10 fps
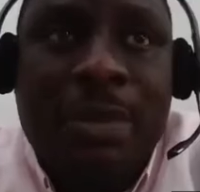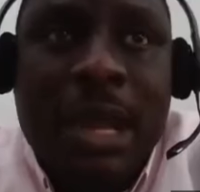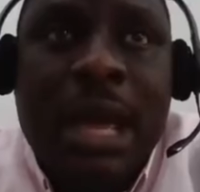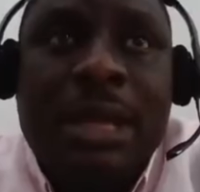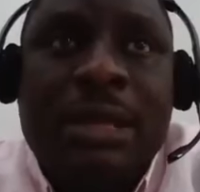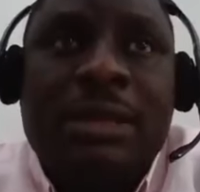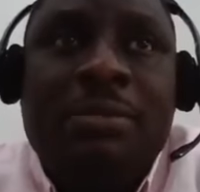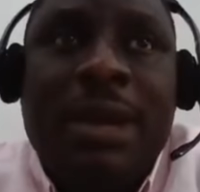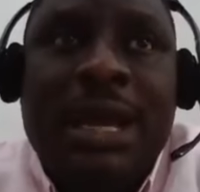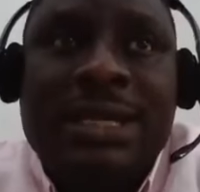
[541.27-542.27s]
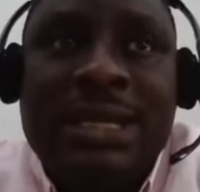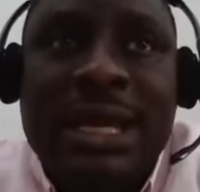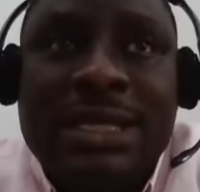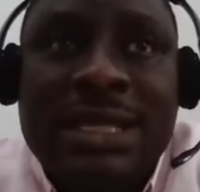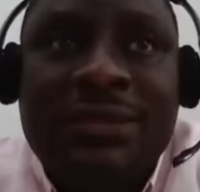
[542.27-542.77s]
plan, marketing
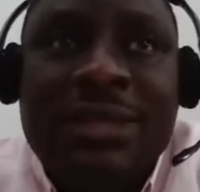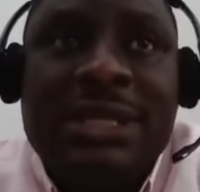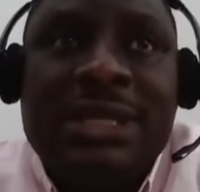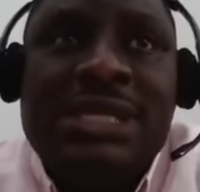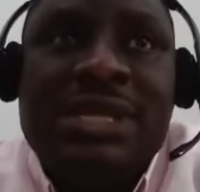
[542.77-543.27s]
activities,